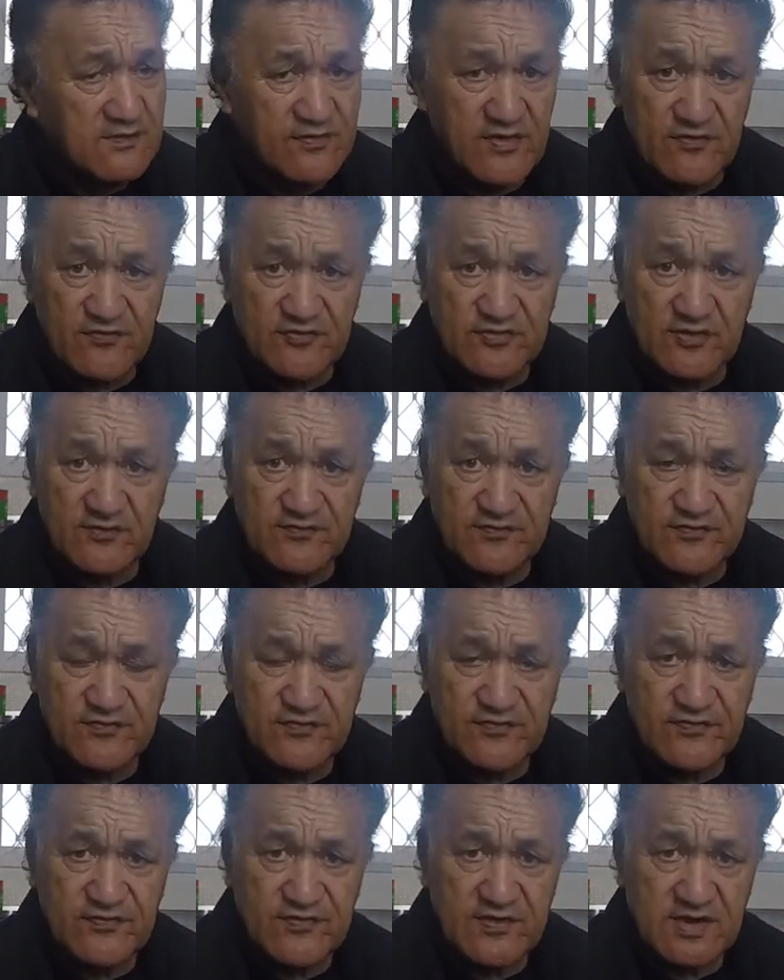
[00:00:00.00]
5th of
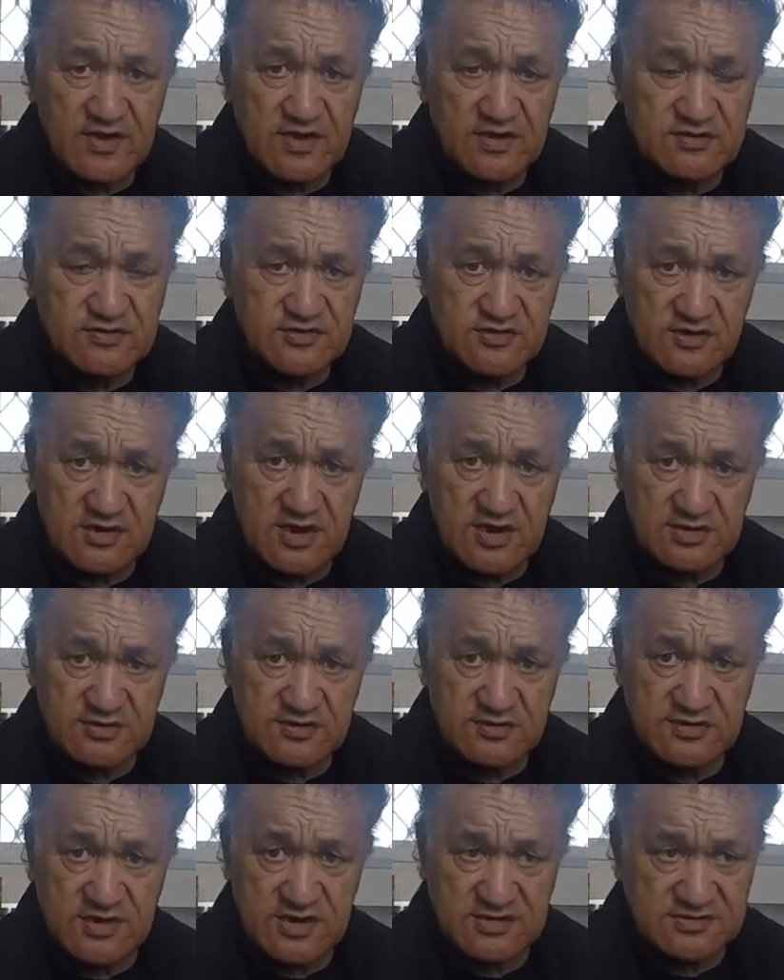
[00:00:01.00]
July
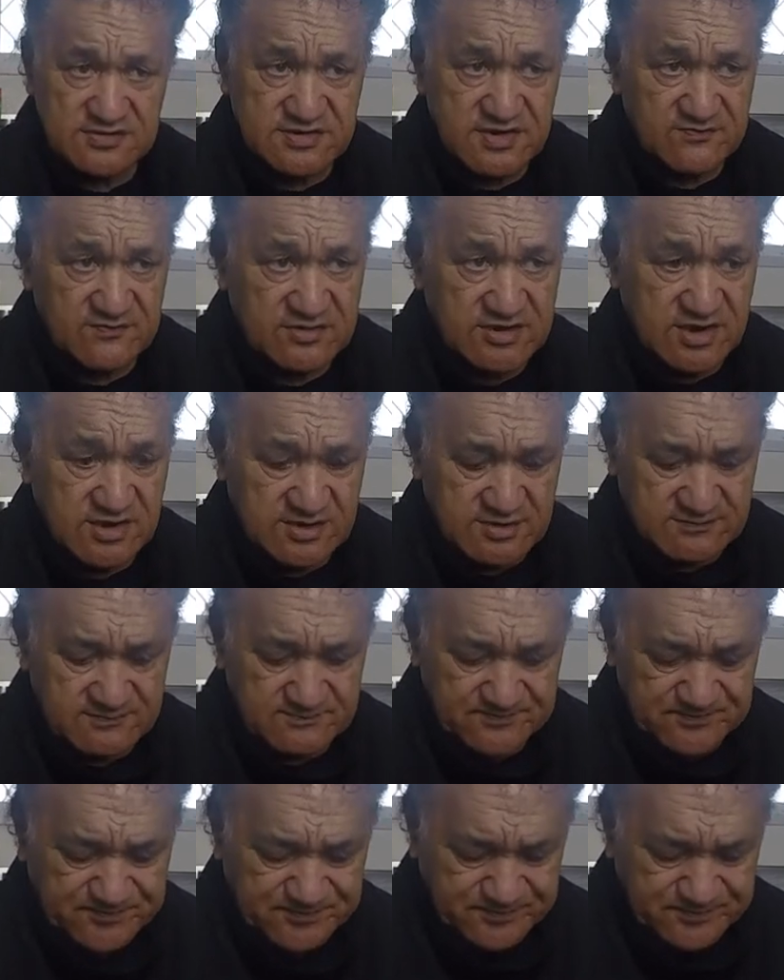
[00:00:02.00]
2017.